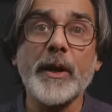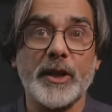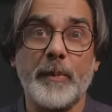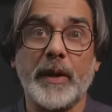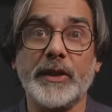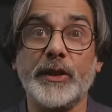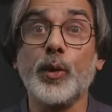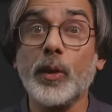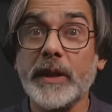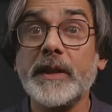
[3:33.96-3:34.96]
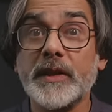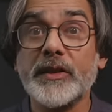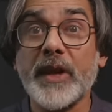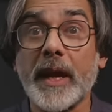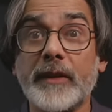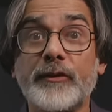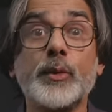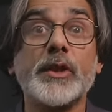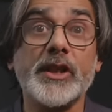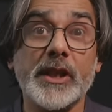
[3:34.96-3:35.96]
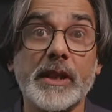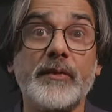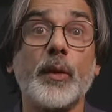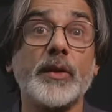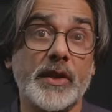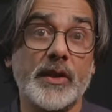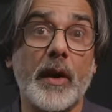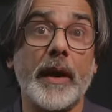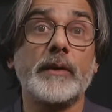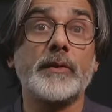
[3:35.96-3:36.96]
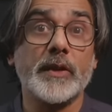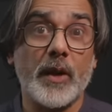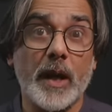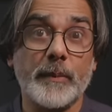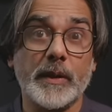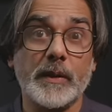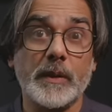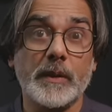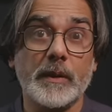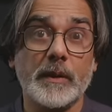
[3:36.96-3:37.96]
much money you'll need to save to achieve your desired retirement.